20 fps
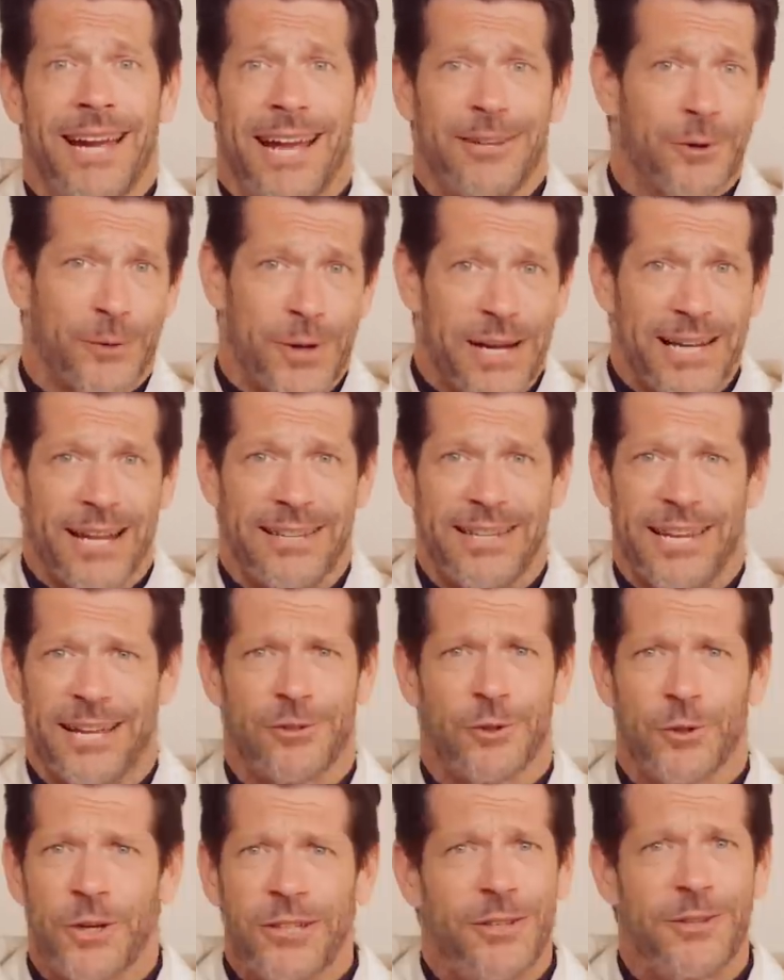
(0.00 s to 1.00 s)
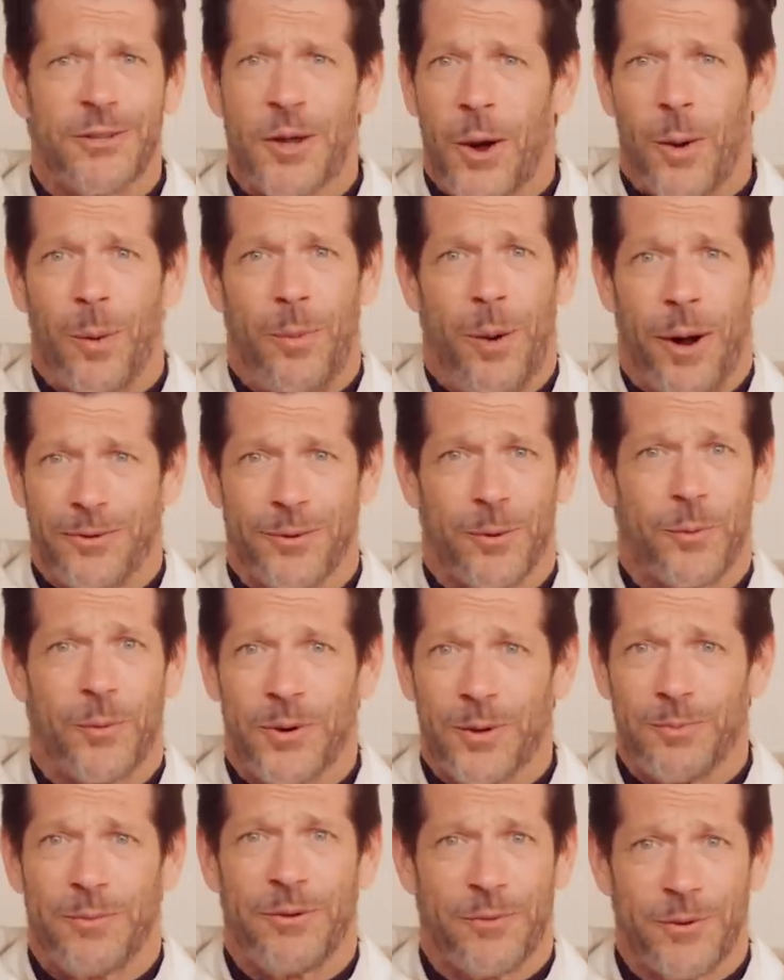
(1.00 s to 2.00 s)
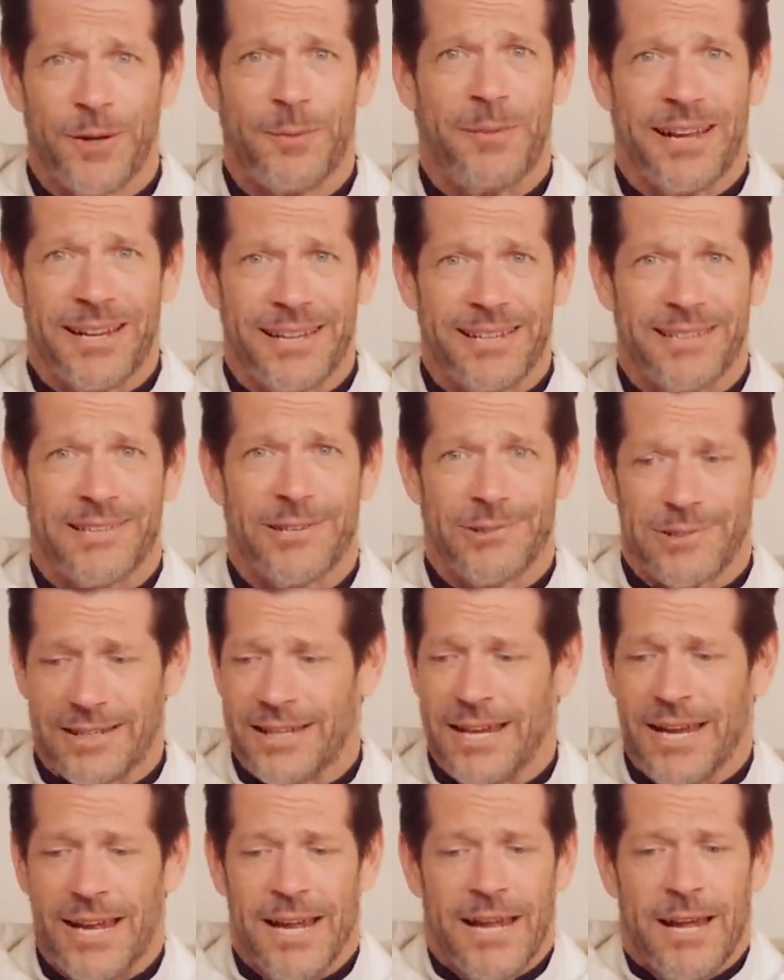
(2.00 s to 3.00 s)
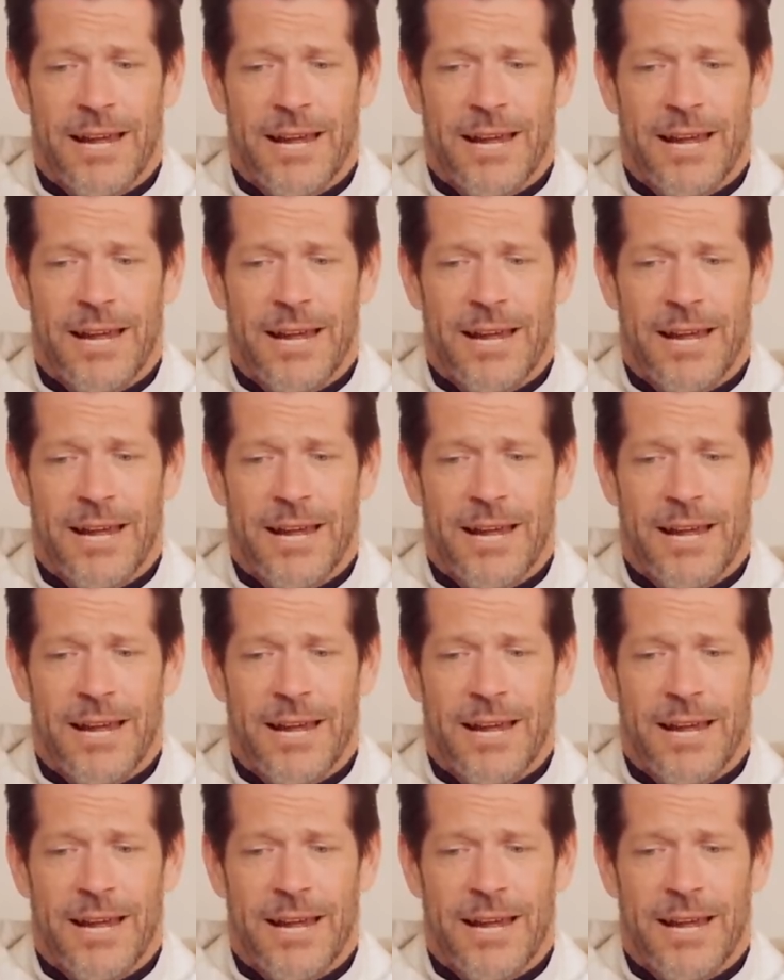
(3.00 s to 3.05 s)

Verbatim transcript: It's a great idea. It's good to know about the world before you make a decision.